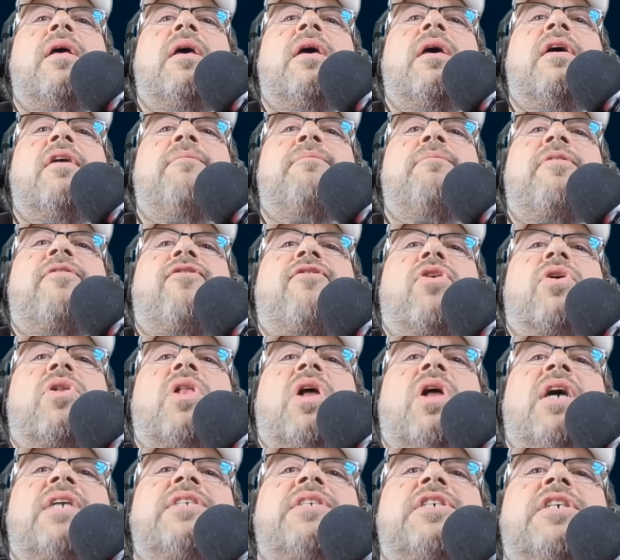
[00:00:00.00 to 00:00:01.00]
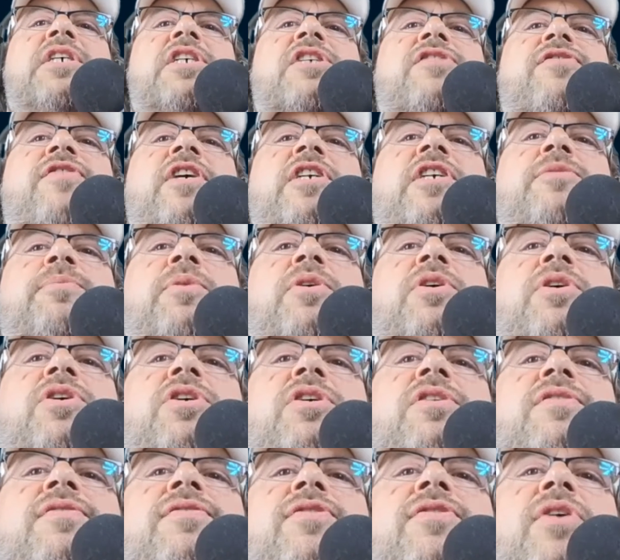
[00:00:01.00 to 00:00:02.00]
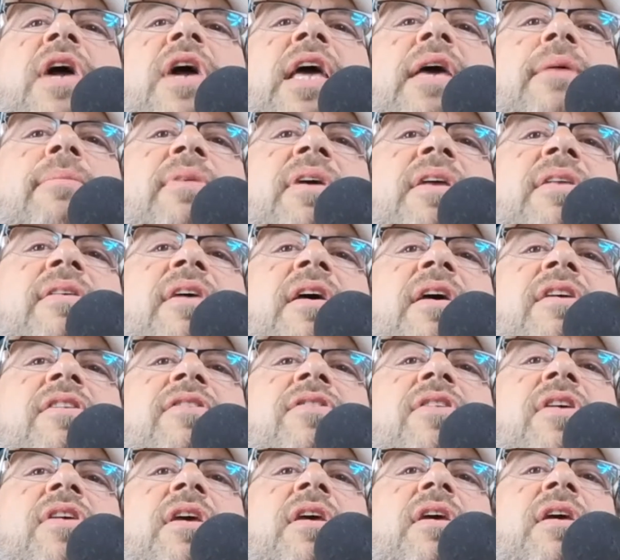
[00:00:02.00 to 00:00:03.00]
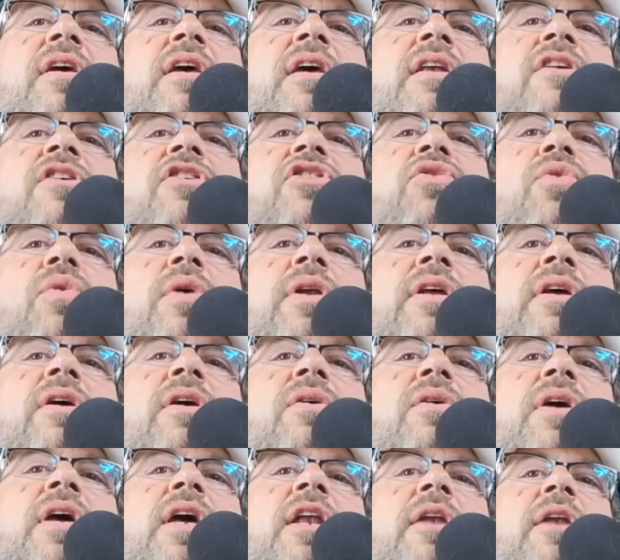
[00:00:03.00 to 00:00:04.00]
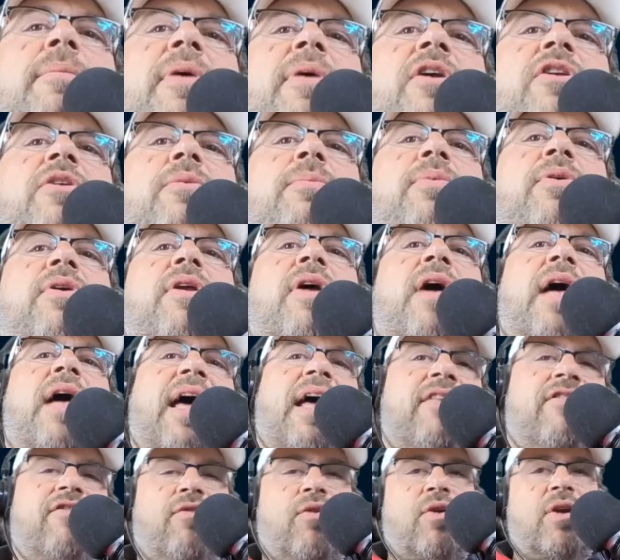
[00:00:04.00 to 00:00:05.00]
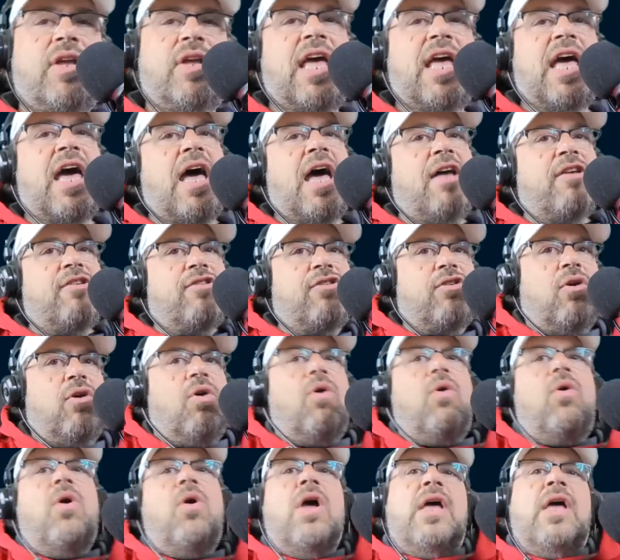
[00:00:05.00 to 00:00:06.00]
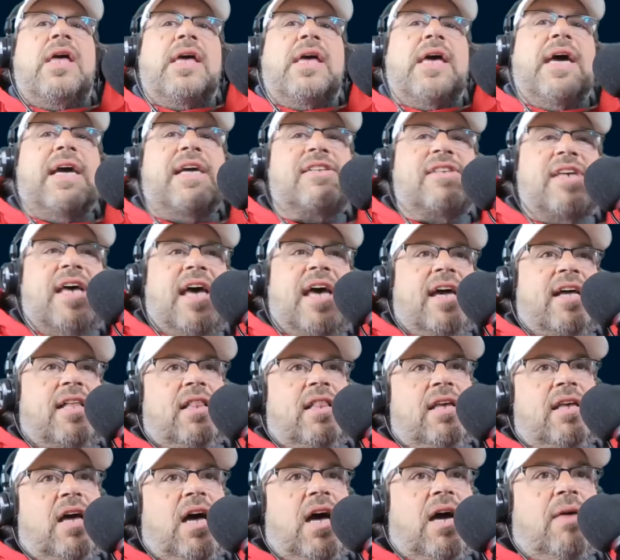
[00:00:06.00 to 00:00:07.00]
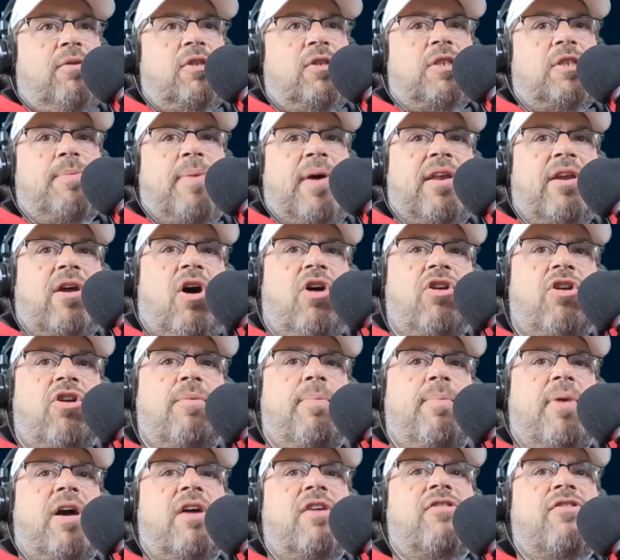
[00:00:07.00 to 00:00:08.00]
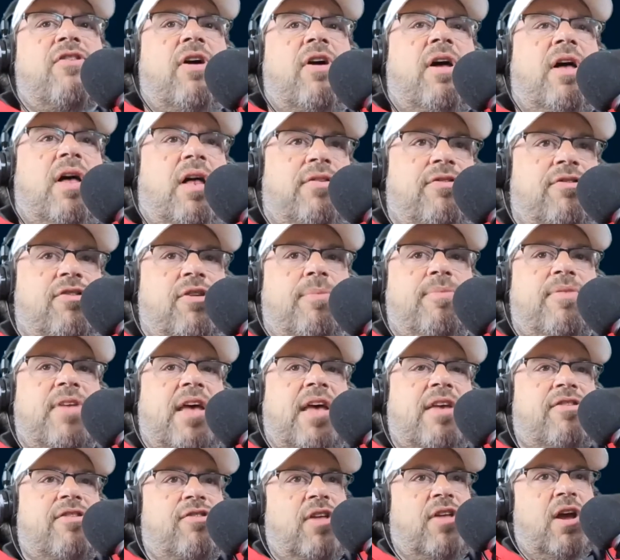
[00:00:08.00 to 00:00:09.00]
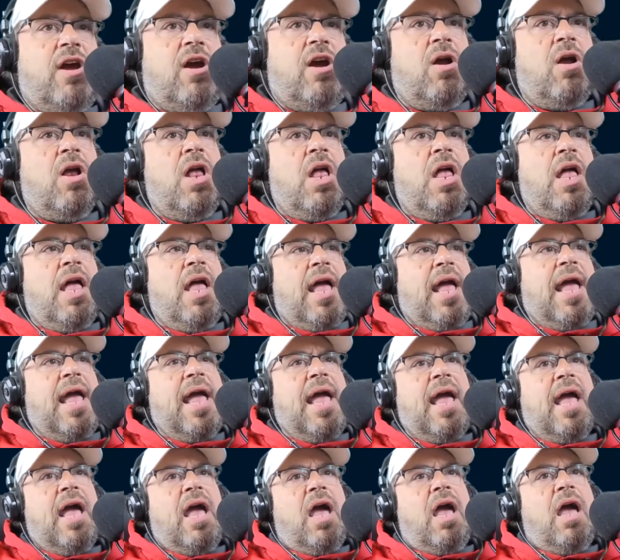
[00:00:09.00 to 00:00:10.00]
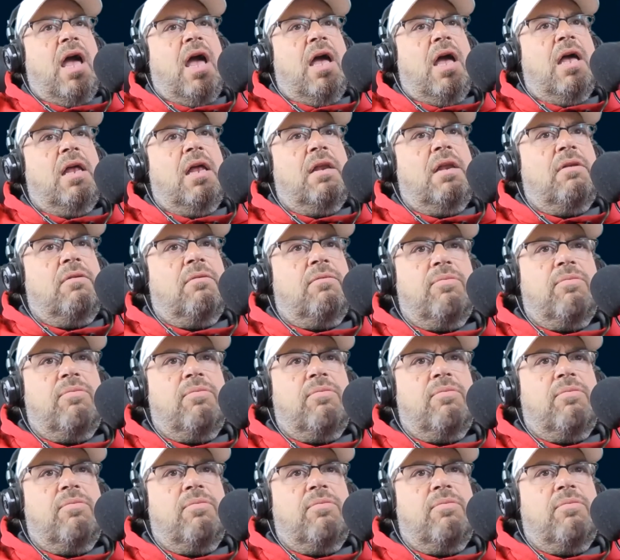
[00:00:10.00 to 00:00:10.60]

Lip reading: Before launching, is Facebook good for A/B testing, and is 20 okay to amount to put ads for? Yeah, so exactly. I would spend $100 on some tests there, and